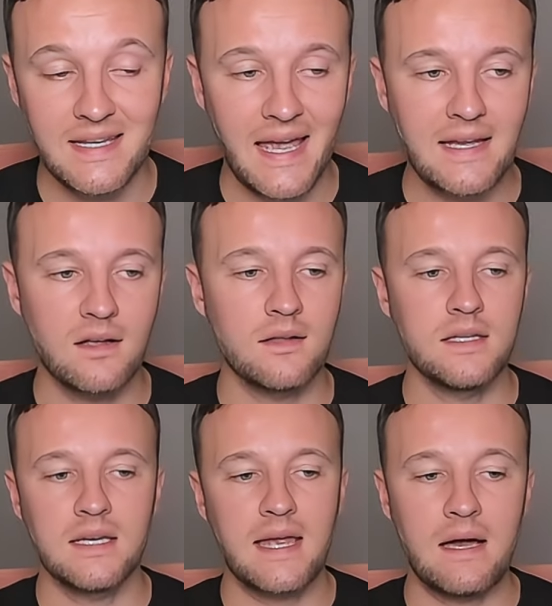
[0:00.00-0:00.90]
gain on
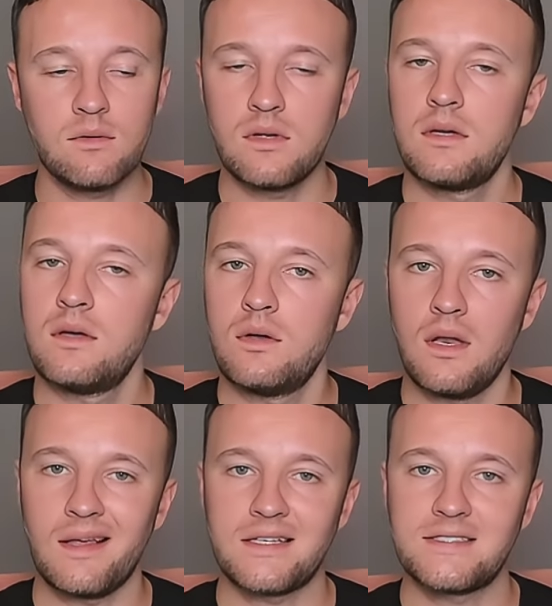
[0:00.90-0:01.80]
the account.
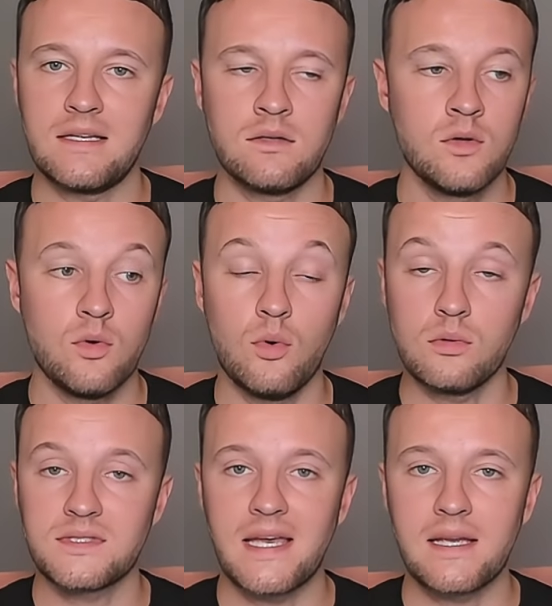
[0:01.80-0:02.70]
Like I said,
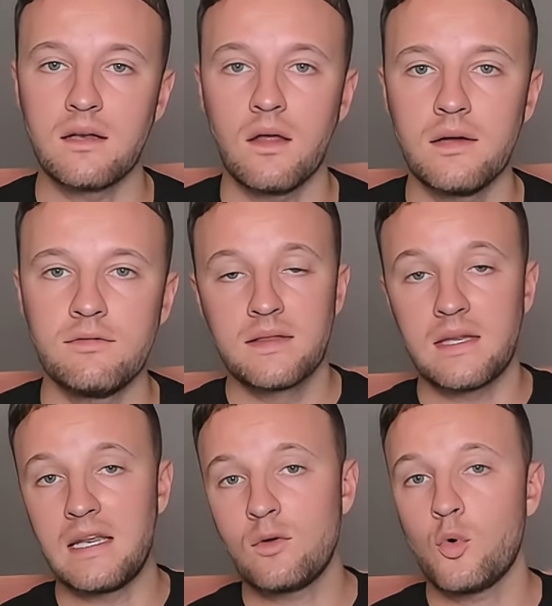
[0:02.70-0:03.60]
all taken live.
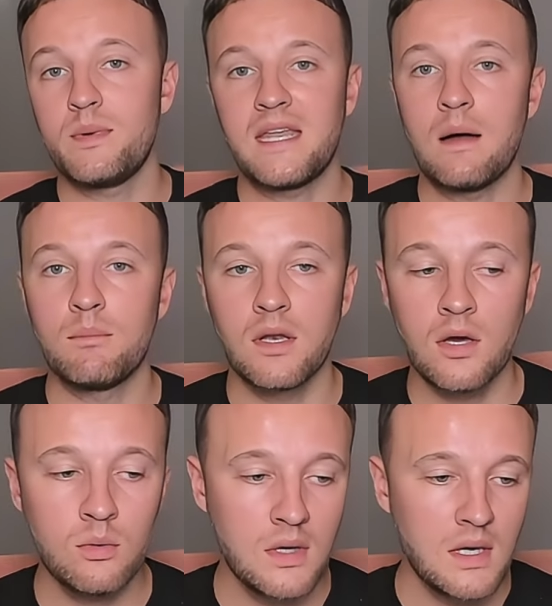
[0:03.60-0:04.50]
The link will be down
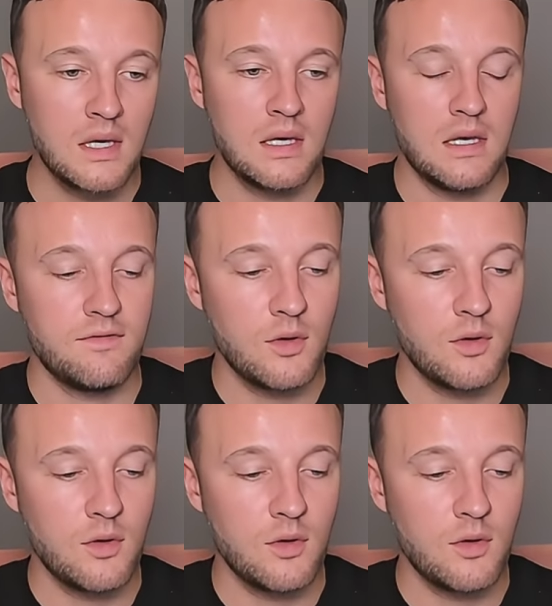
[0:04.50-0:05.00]
below. If